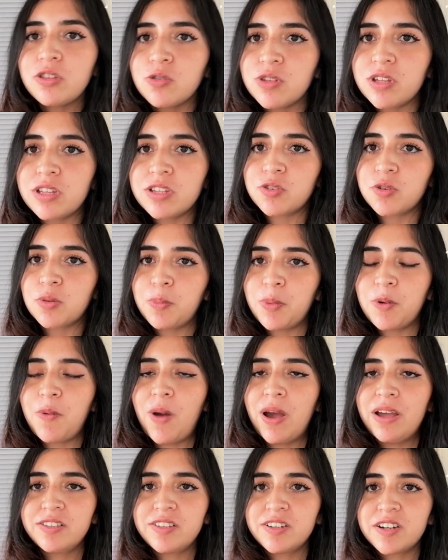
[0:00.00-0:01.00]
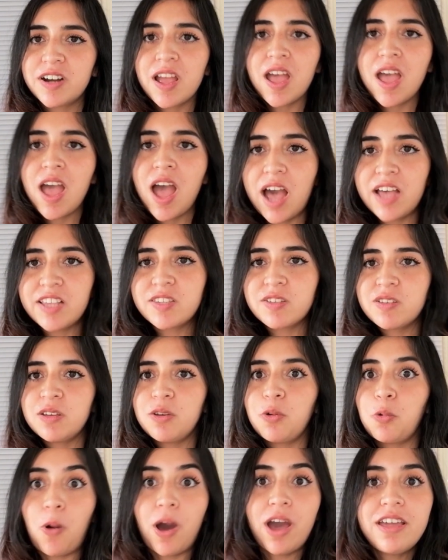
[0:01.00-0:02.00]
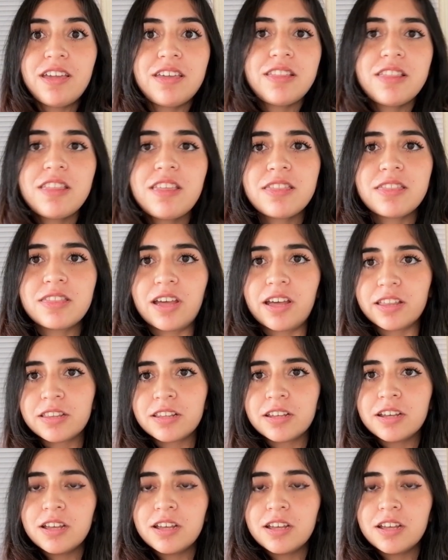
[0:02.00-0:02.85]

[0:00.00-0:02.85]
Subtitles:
to the supervisor, asking why he did that.